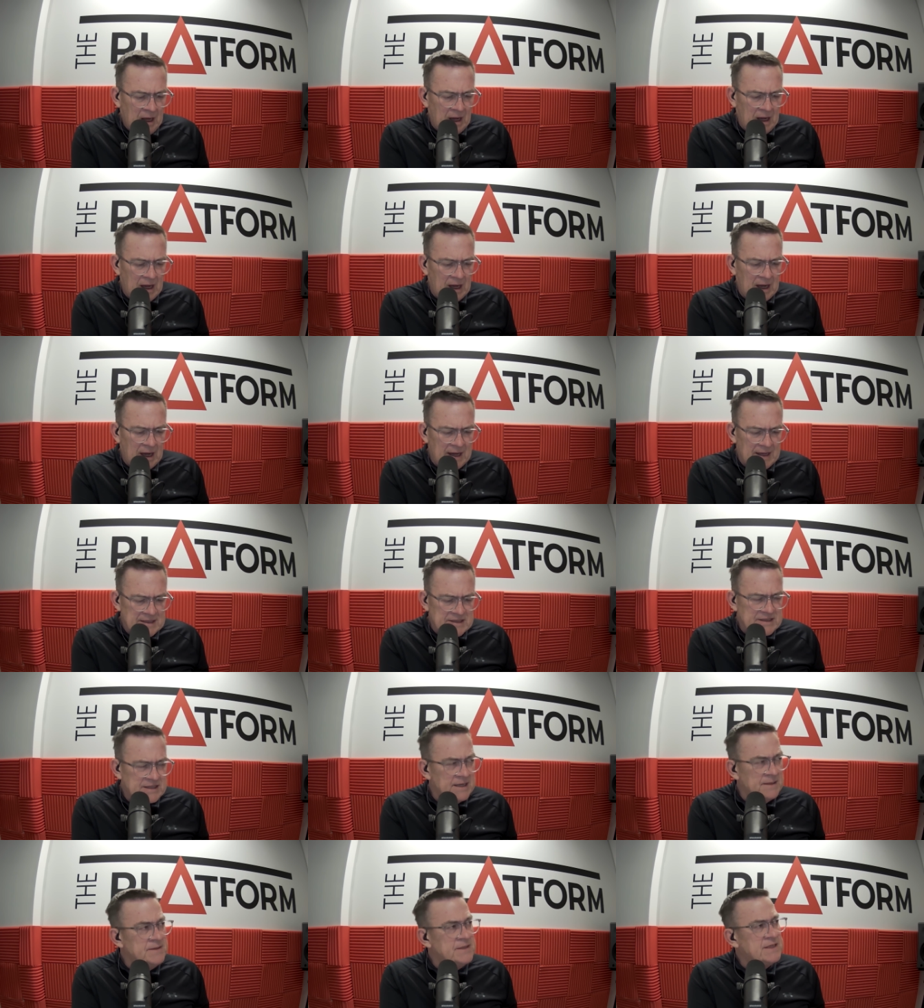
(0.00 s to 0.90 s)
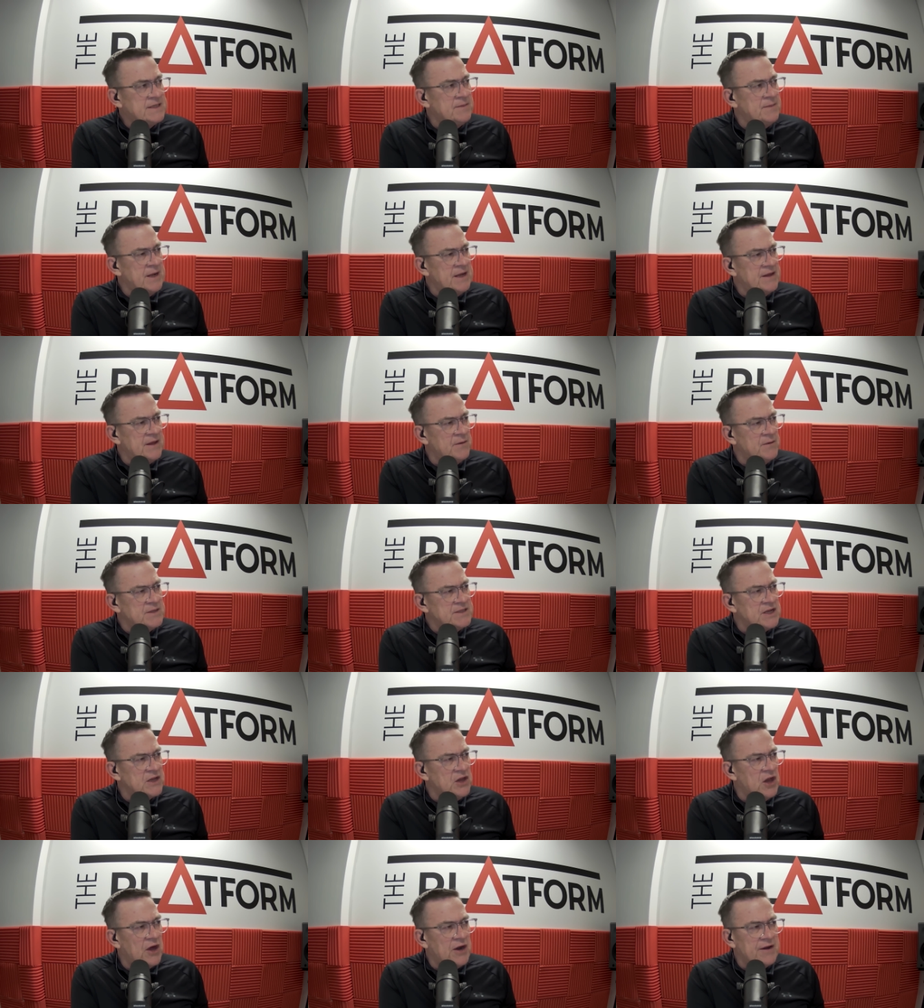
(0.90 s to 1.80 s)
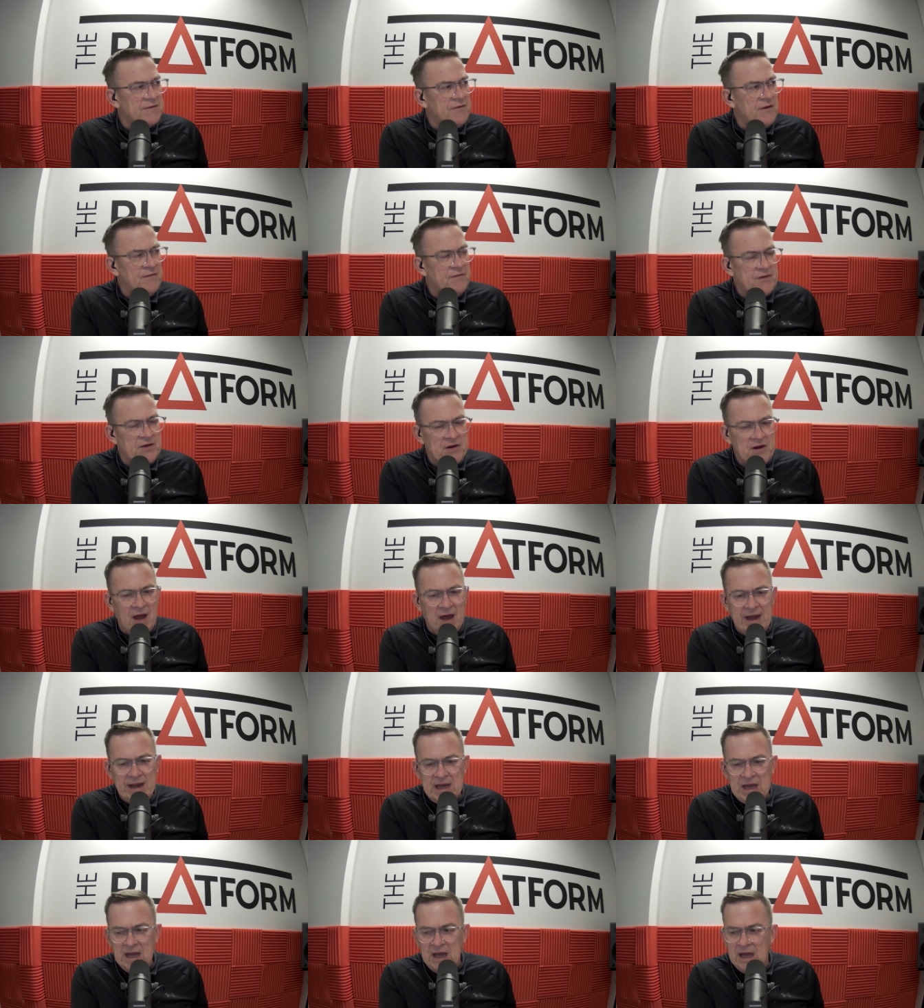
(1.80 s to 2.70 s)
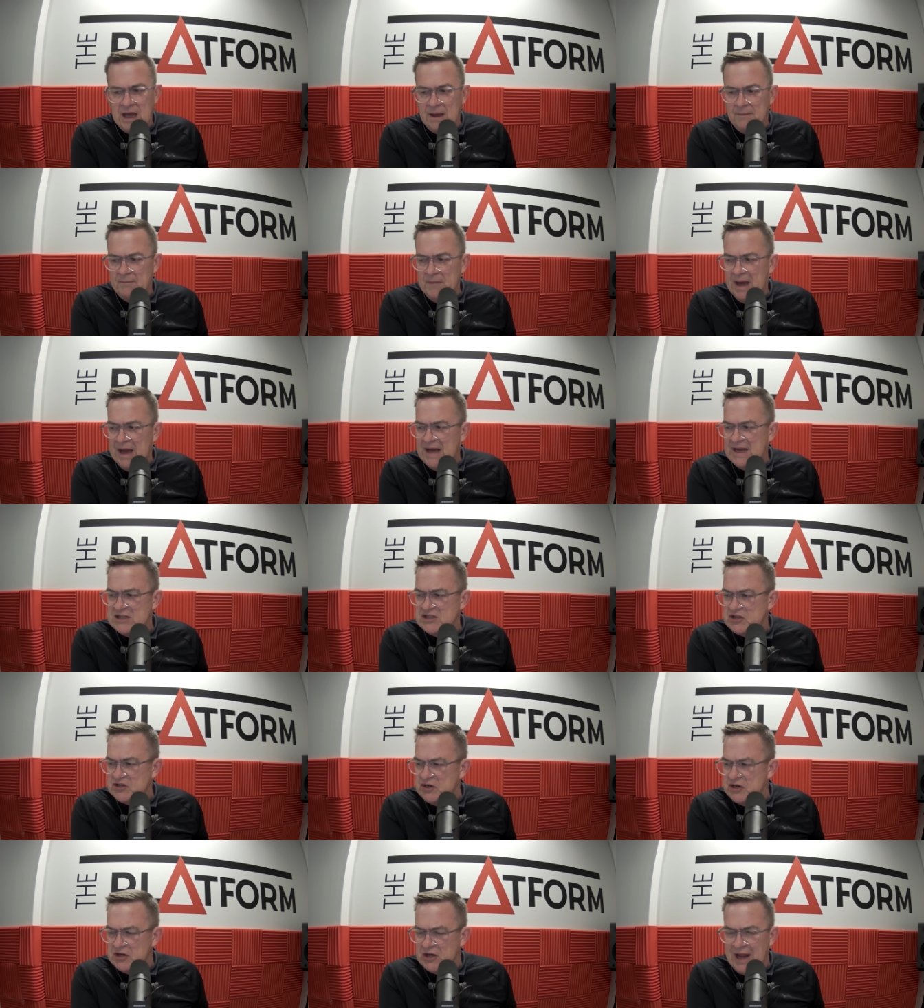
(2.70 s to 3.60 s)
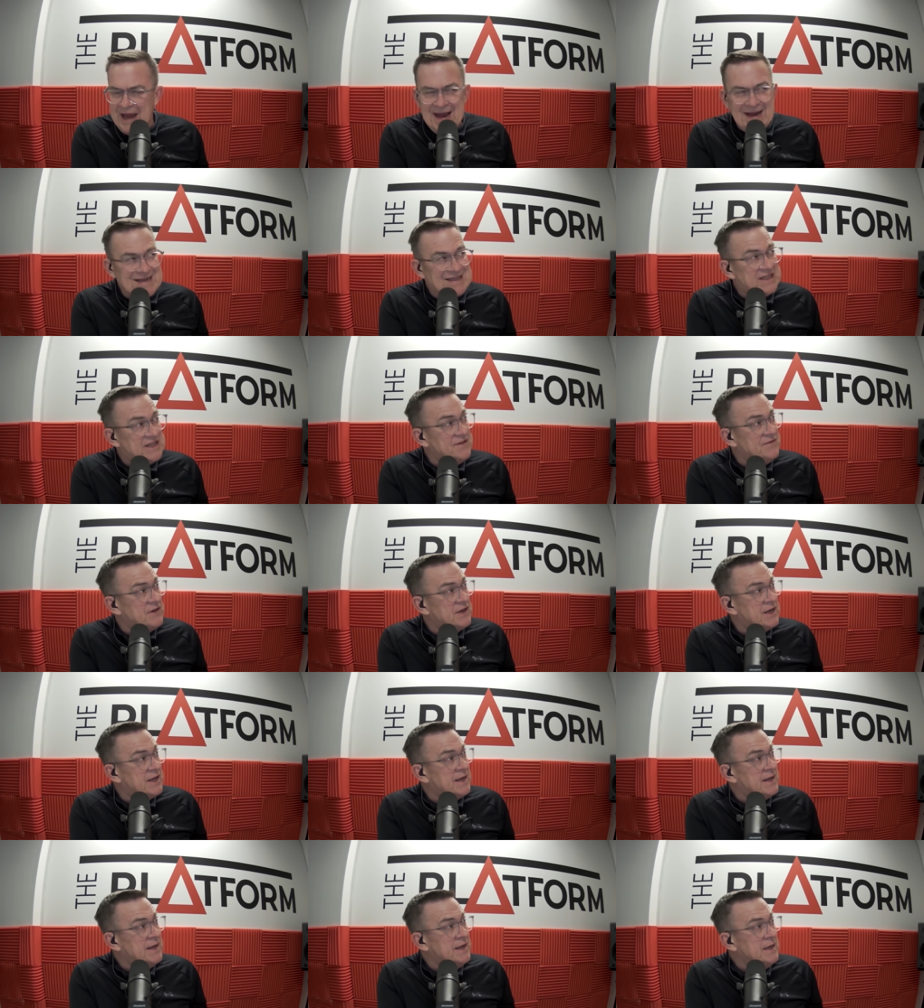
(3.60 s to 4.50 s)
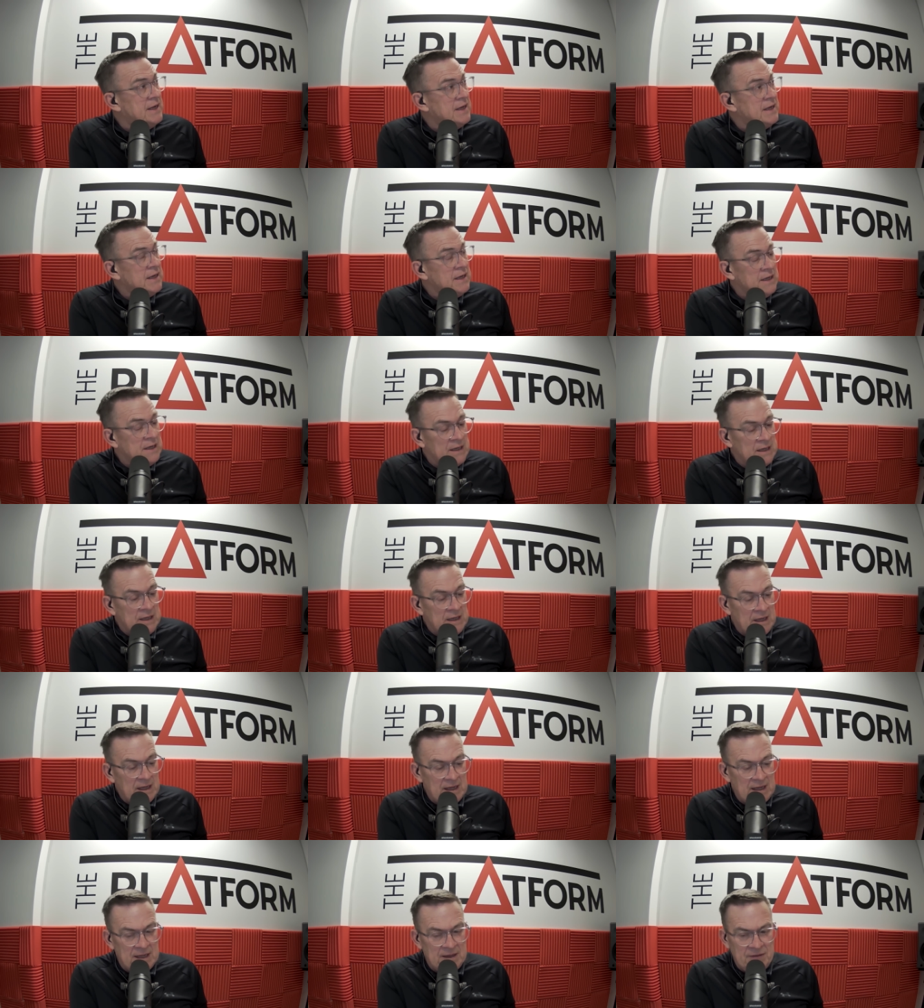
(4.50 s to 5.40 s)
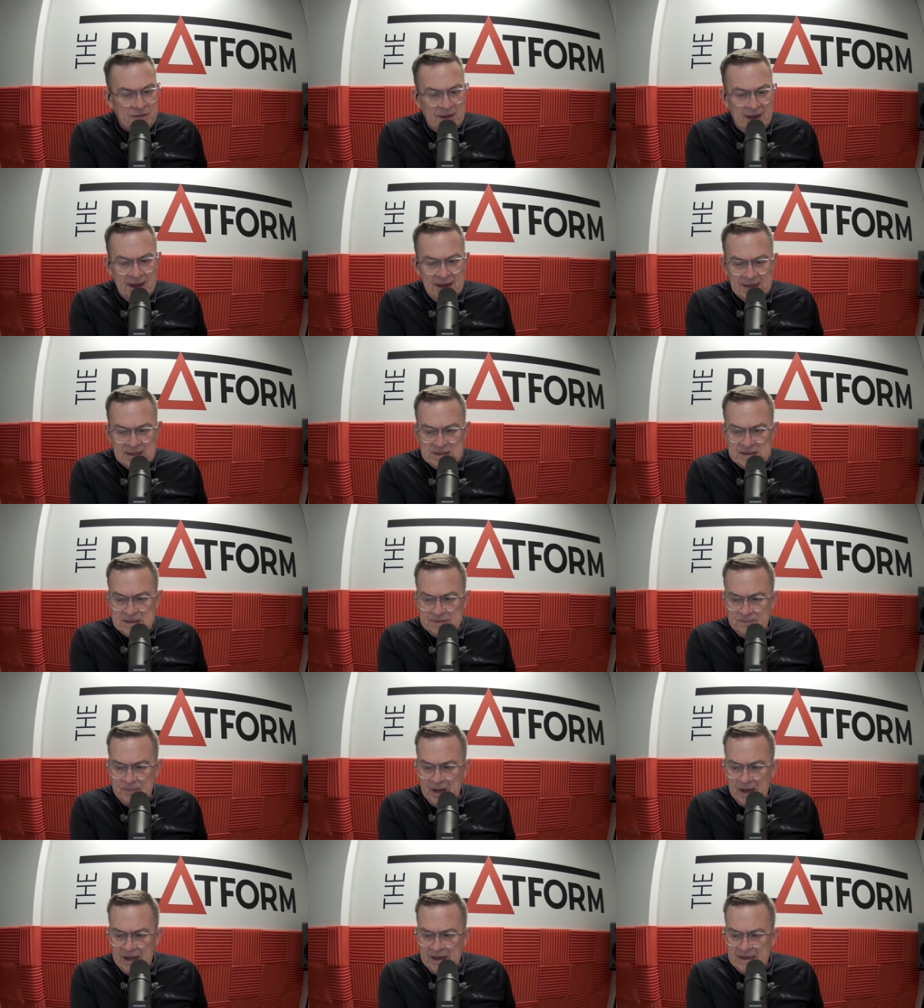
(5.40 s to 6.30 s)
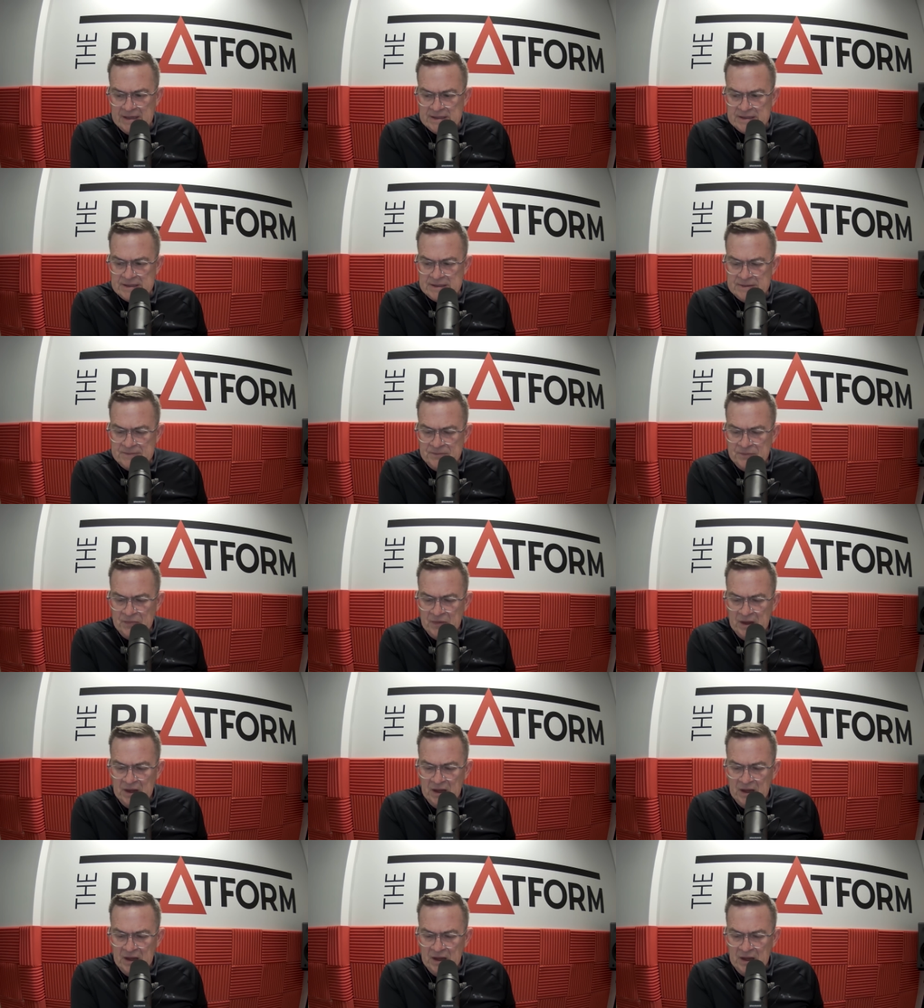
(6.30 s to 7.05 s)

Uh, it seems to me there was a lot of, if you like, uh, marginal activity in that space.